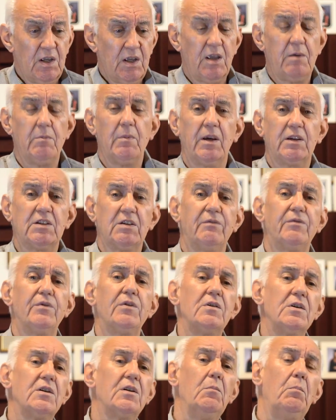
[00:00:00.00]
It makes a
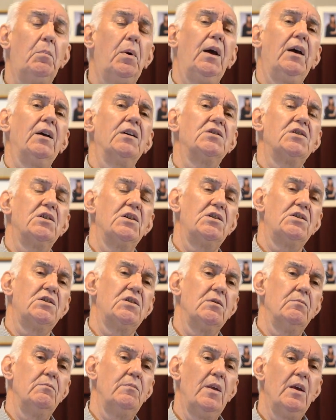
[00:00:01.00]
very compact
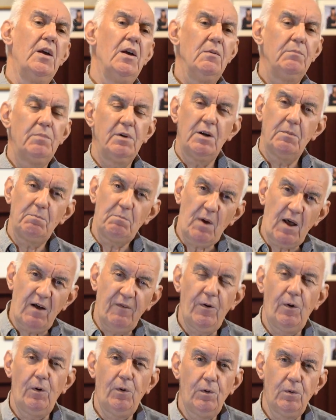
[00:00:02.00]
system, but
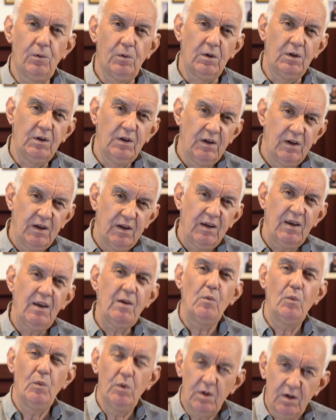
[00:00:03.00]
above all,
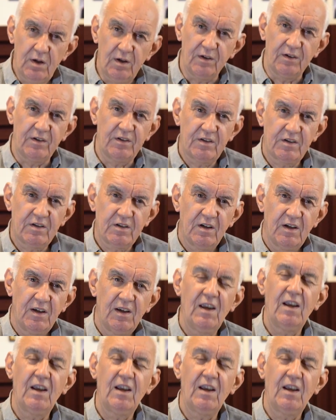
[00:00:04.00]
it works.